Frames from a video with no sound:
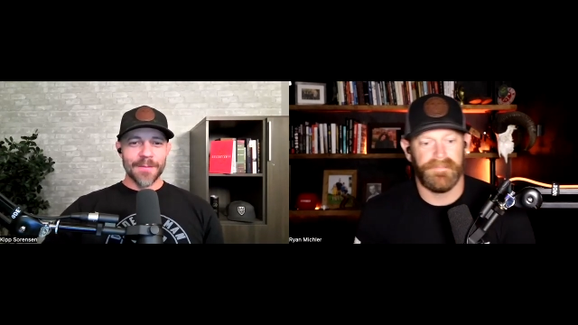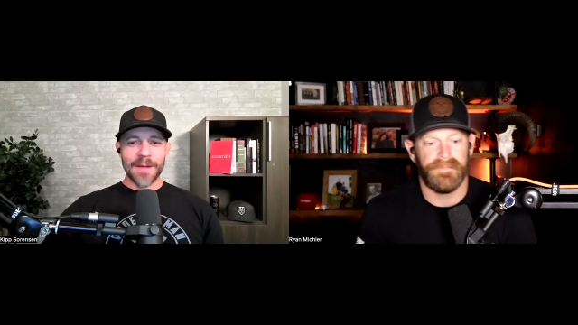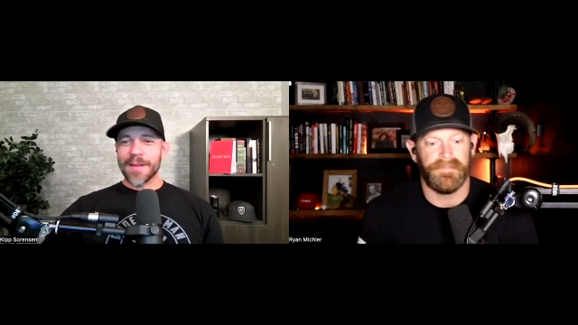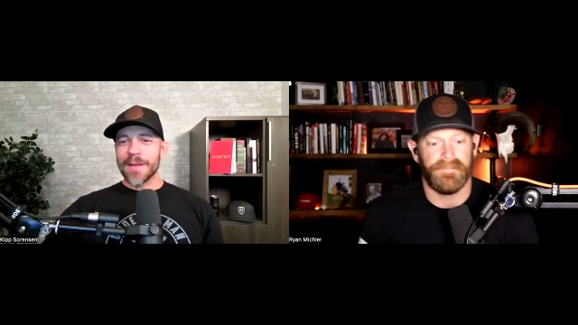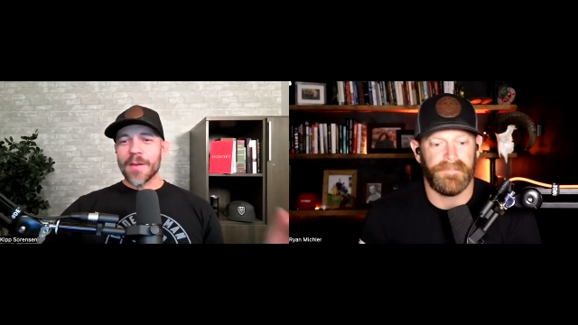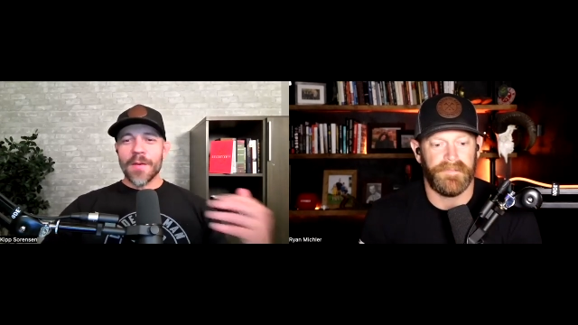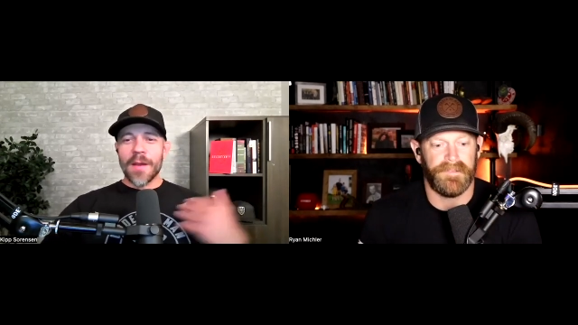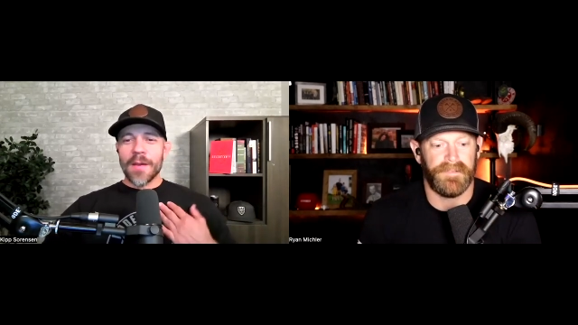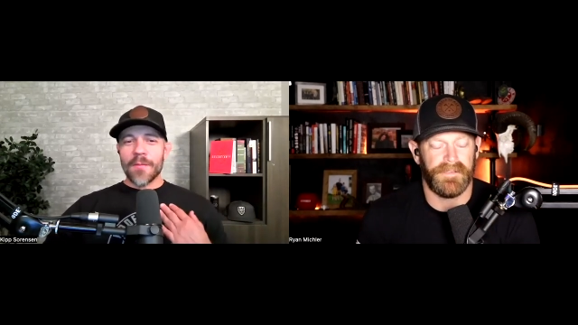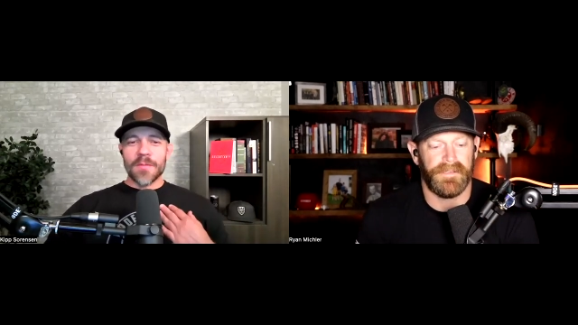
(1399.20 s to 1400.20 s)
Speaker 1: right?
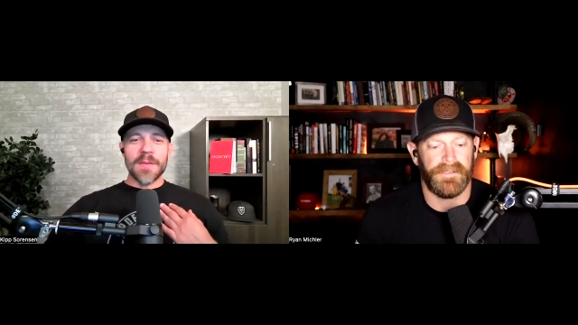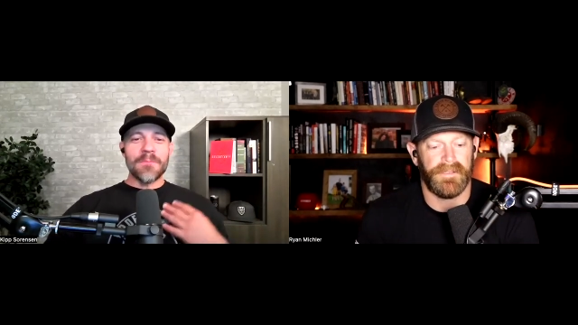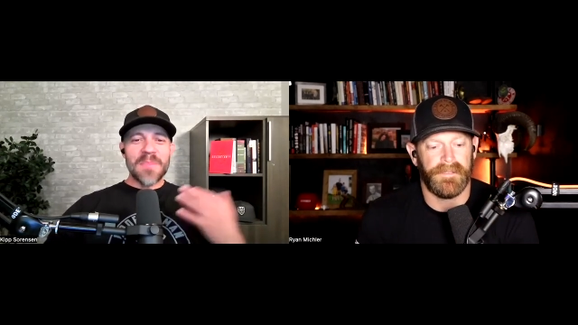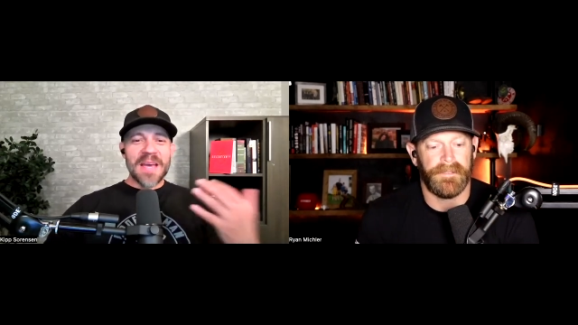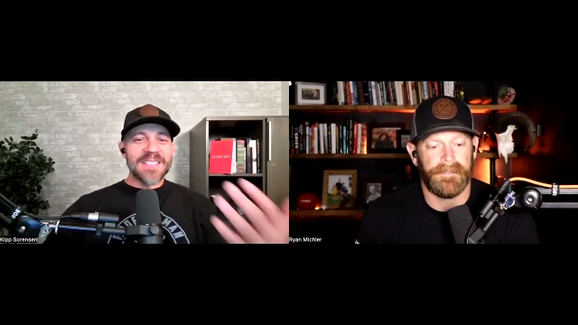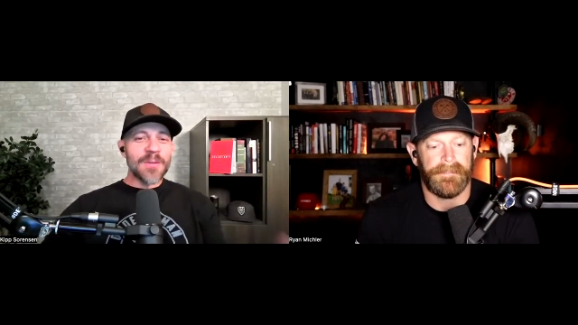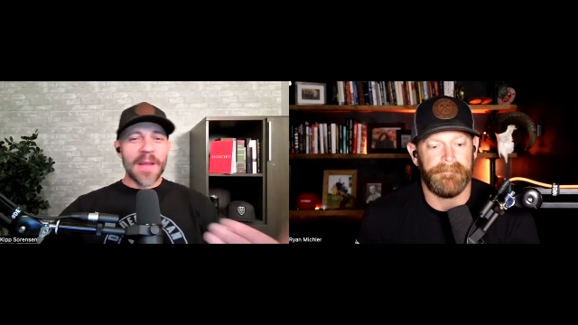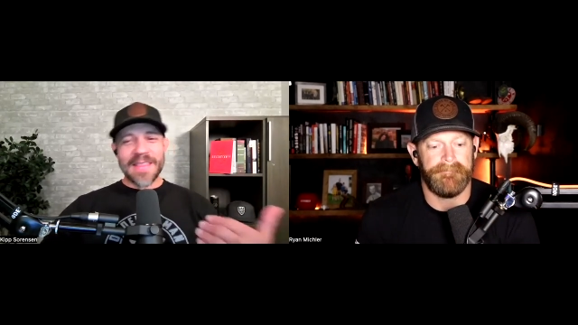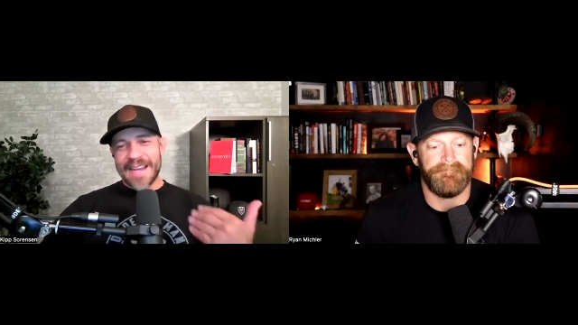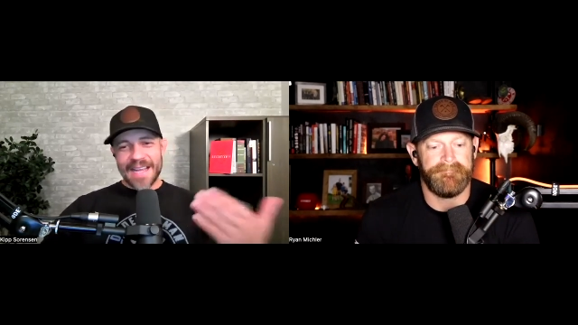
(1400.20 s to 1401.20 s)
The best
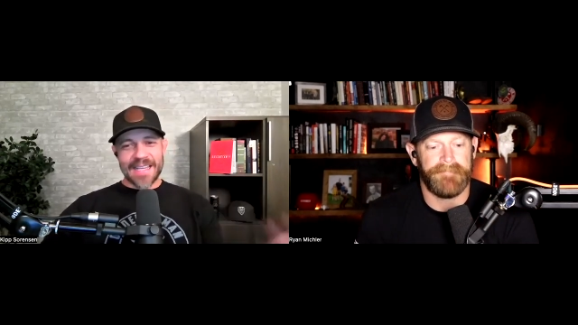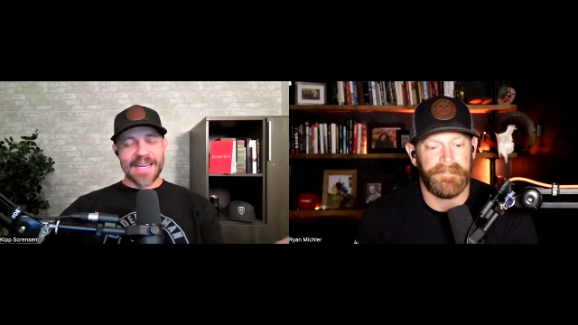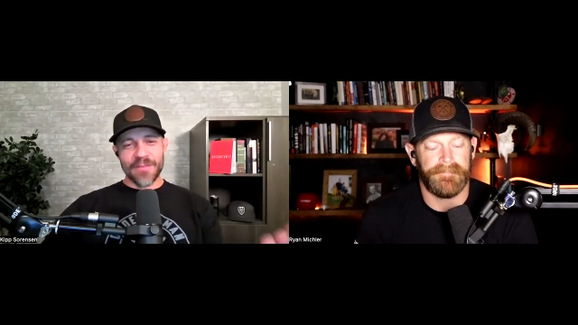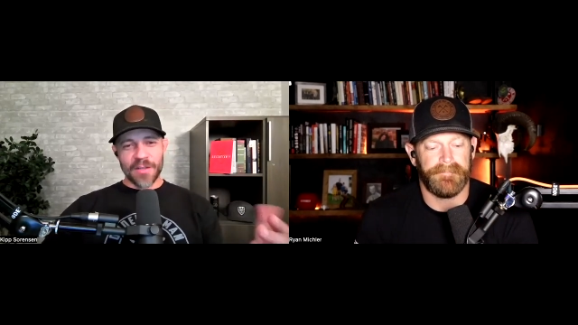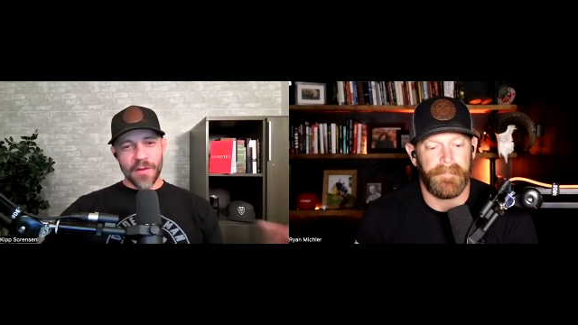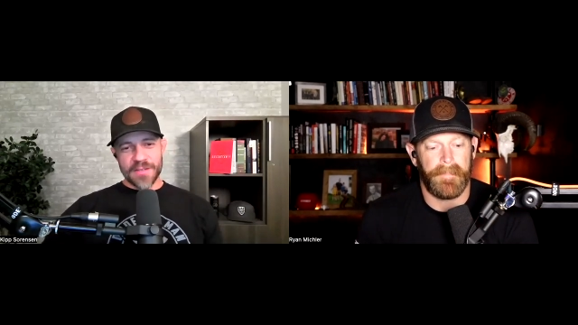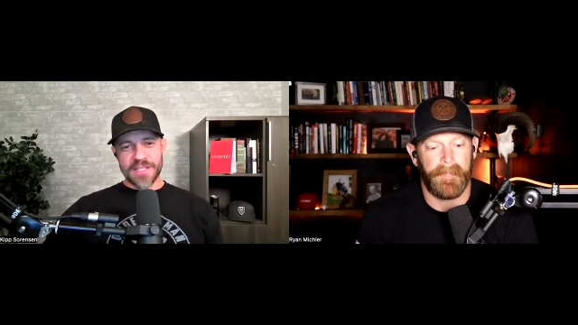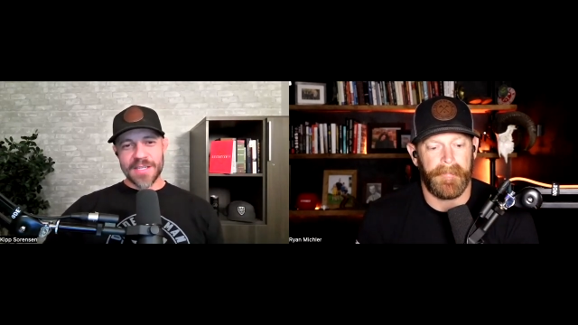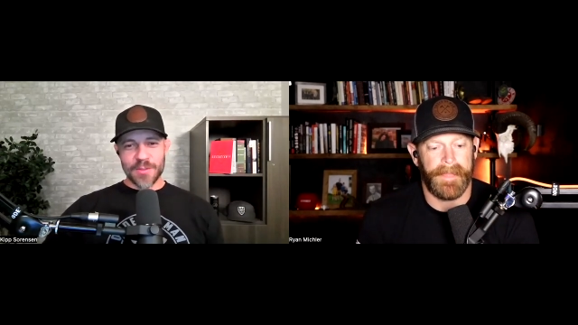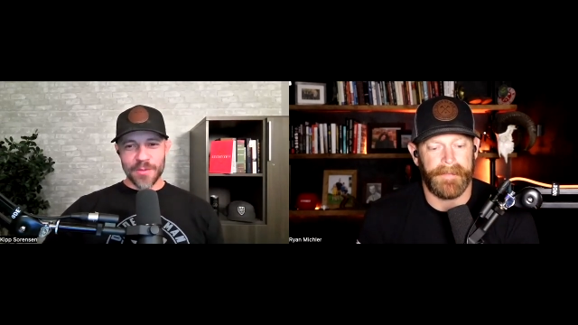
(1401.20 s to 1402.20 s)
way that I can have a
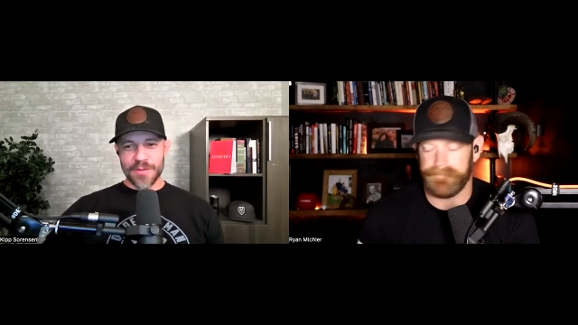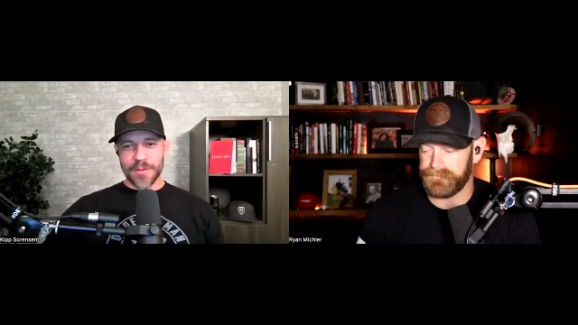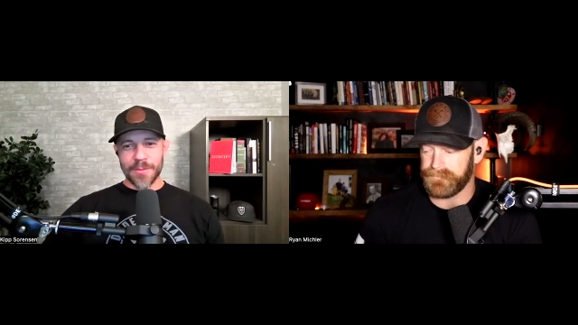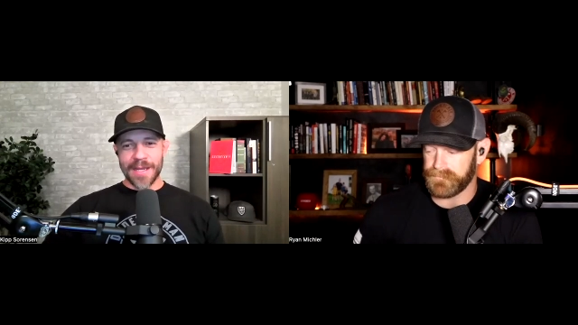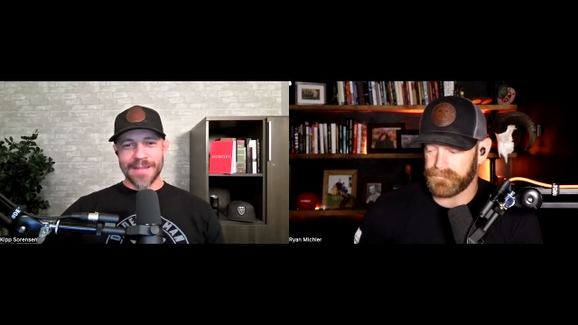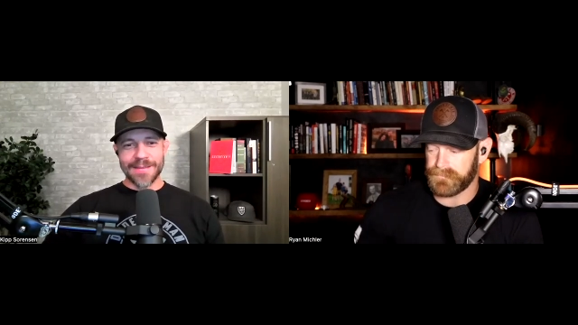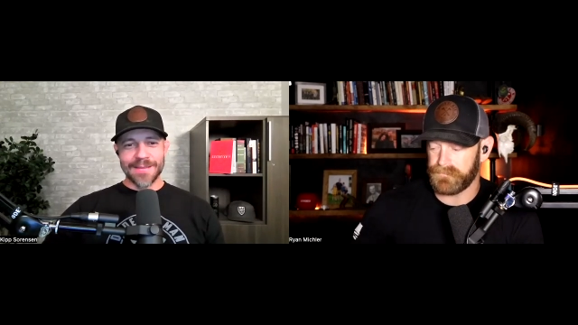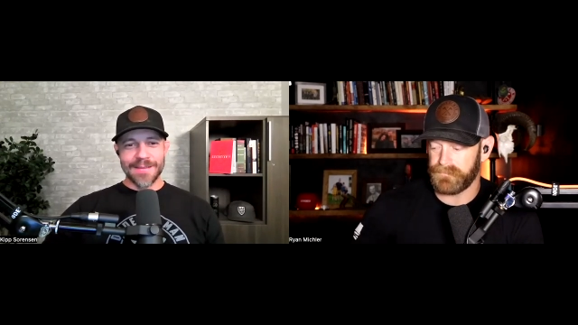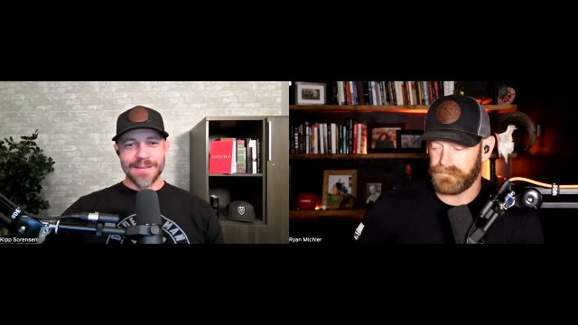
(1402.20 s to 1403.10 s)
conversation with you, Ryan,